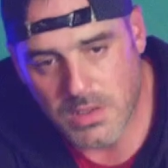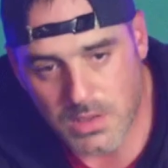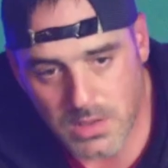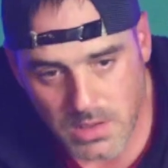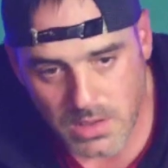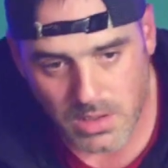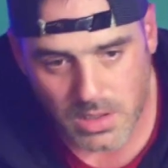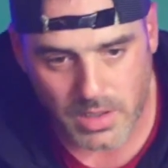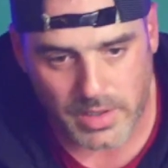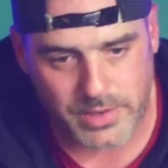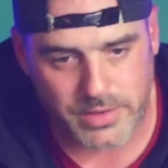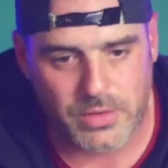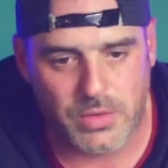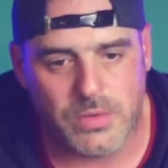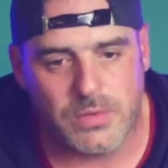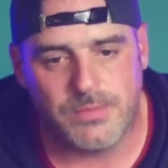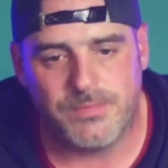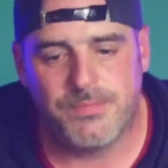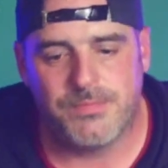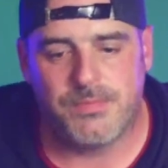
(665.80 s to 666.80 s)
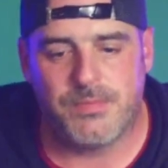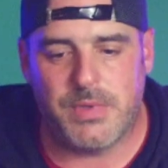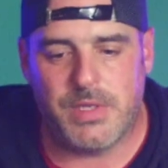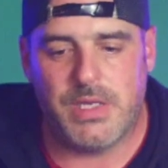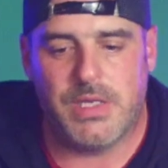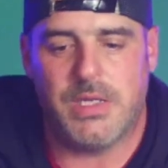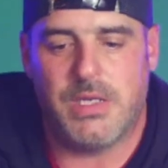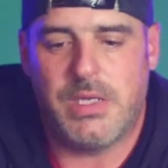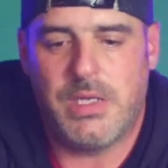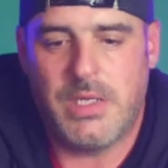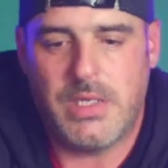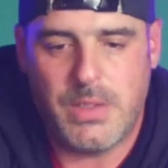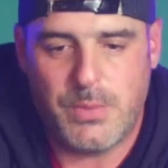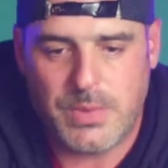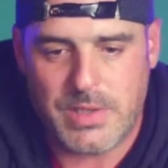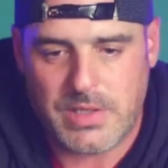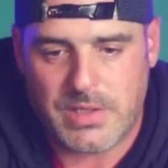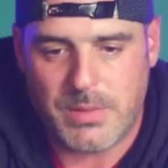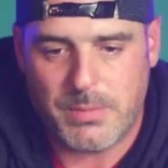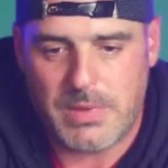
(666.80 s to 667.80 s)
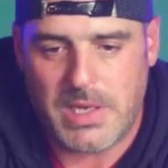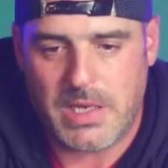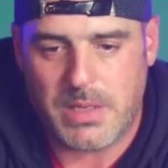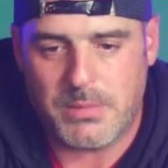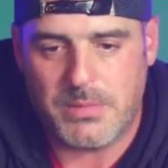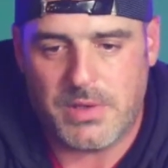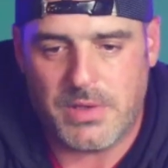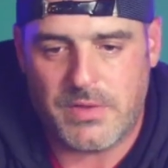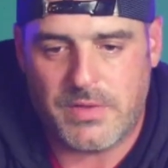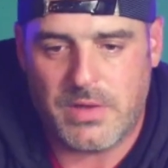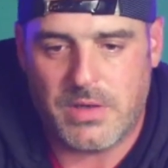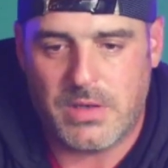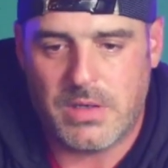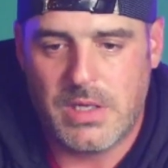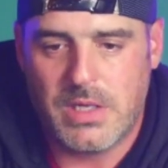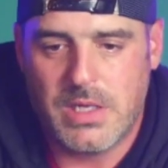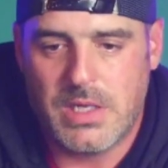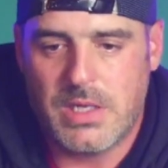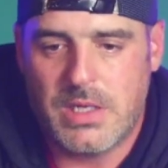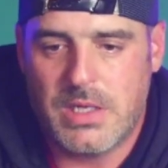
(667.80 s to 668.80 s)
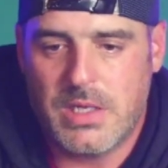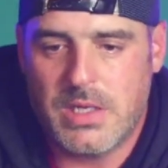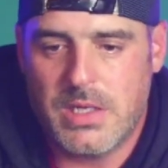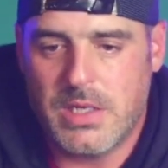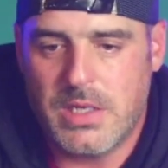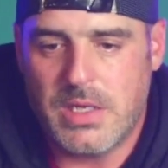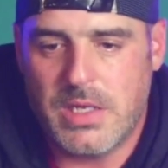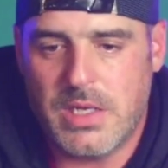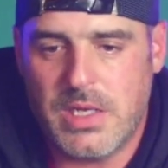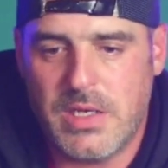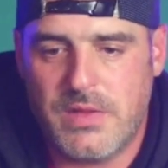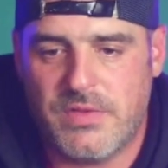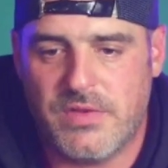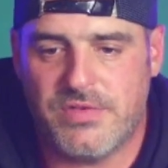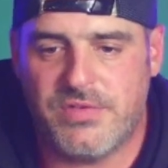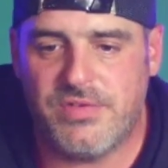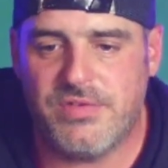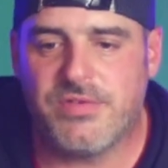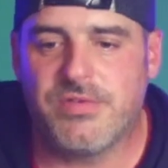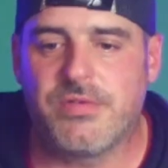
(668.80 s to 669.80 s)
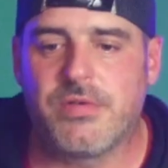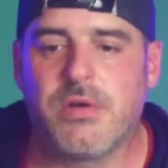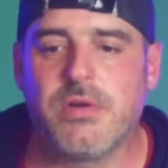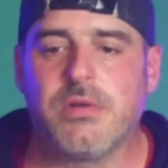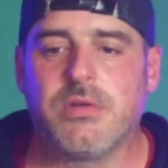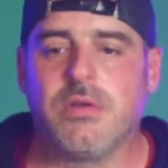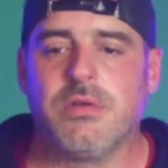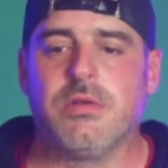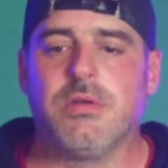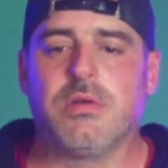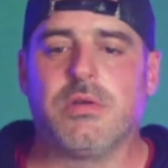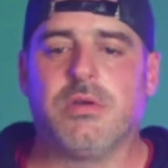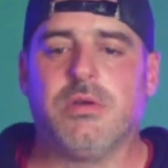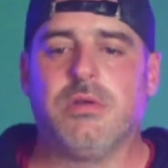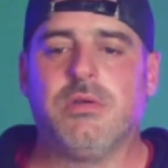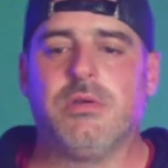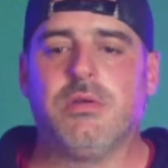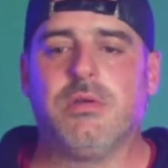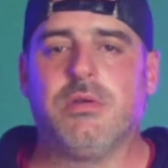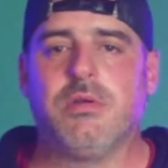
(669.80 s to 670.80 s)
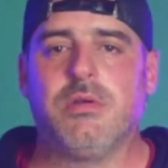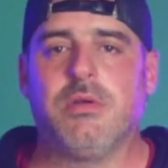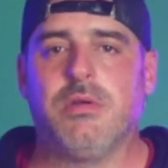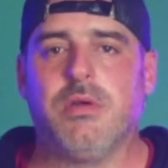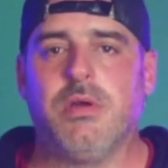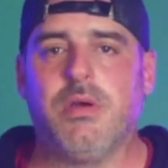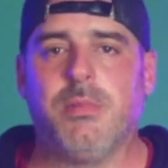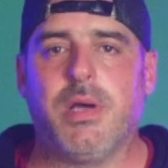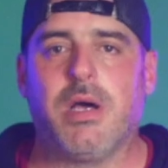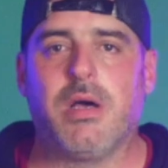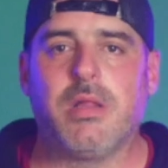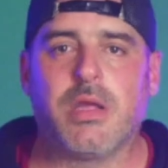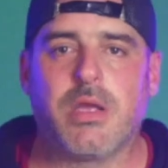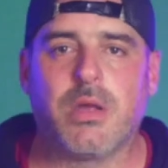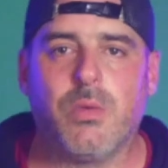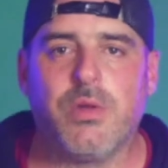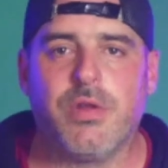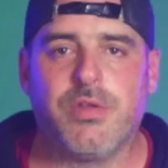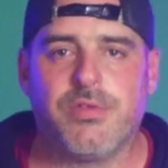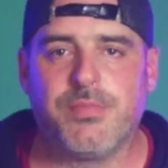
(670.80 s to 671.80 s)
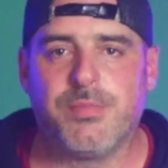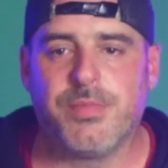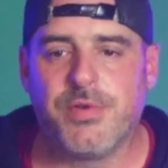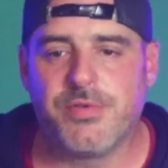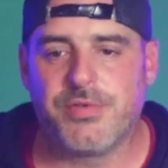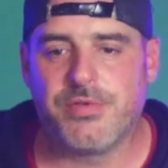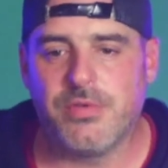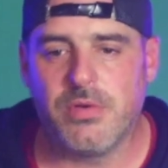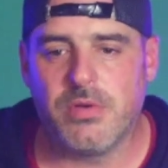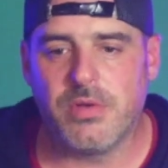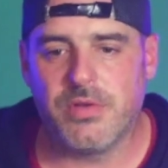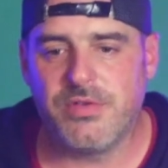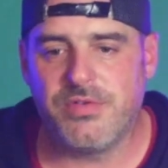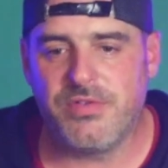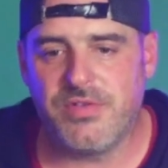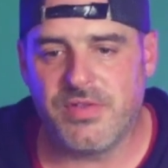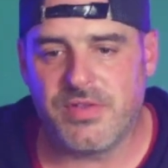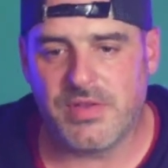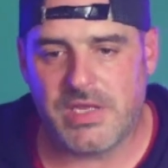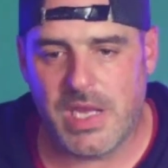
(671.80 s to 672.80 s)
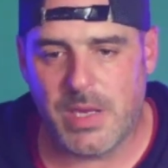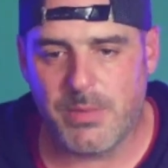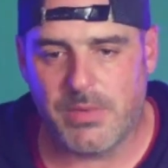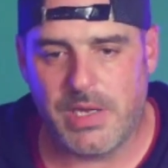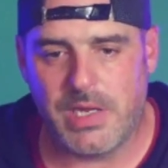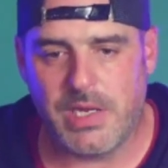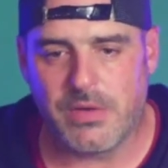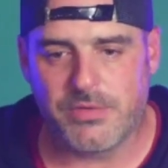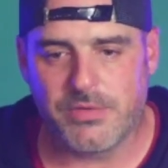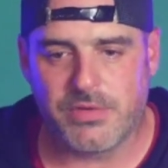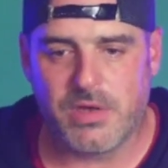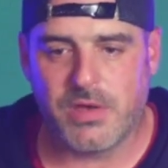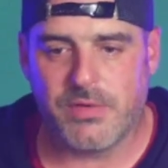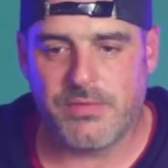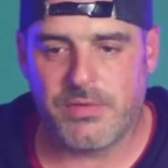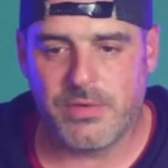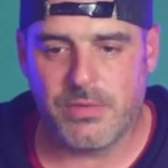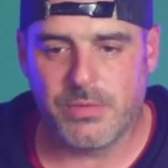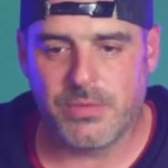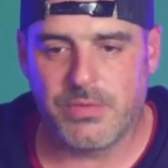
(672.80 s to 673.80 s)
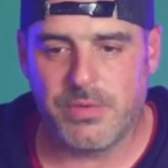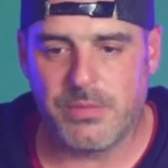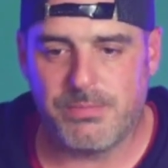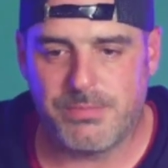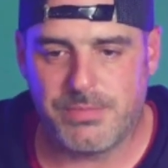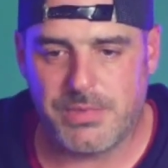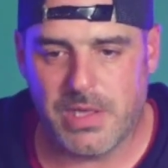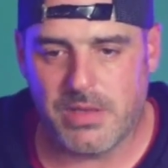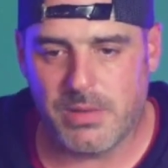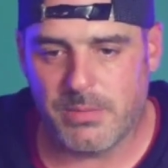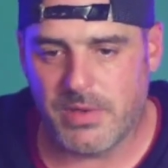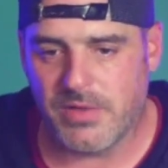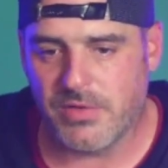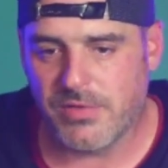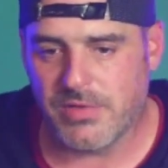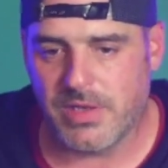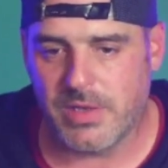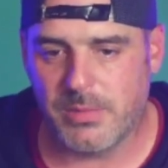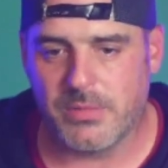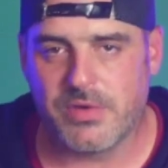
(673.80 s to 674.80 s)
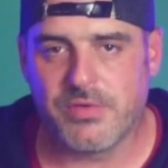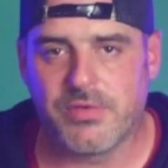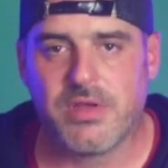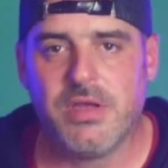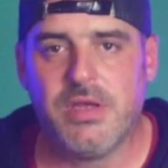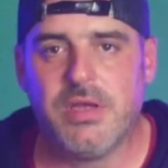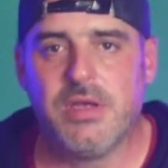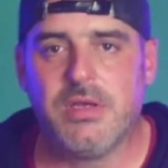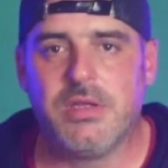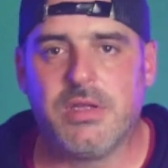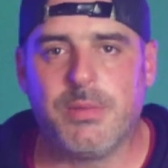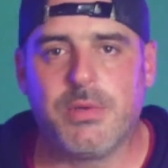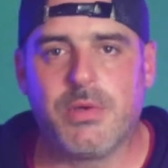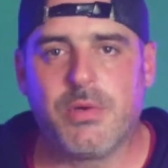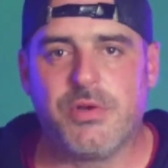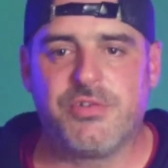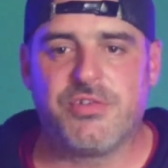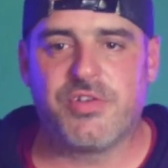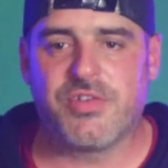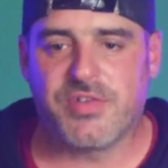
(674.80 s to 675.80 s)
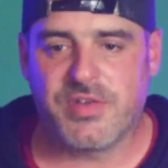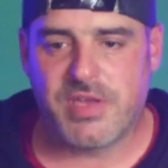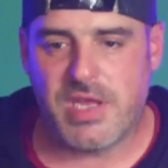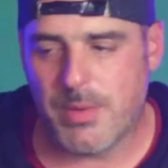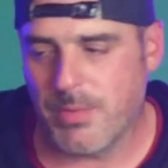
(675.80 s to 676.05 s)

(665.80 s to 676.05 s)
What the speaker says: All right, cool. And we got the MacBook there. Hey, this is starting to look about like what it's supposed to. You see the camera angle's off. You can really tell it by the light bar. Let me go adjust the camera